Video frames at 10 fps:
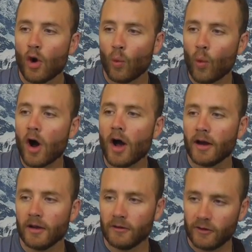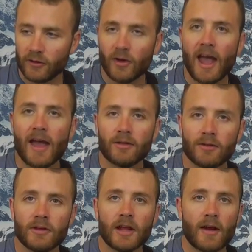1 and 2 and
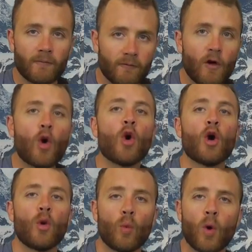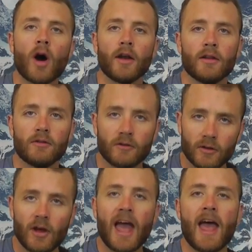3 and 4. 1 and 2
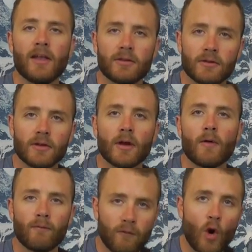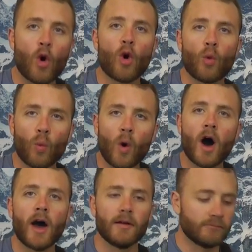and 4.
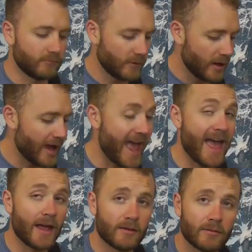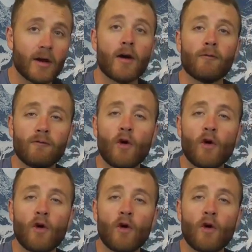1 and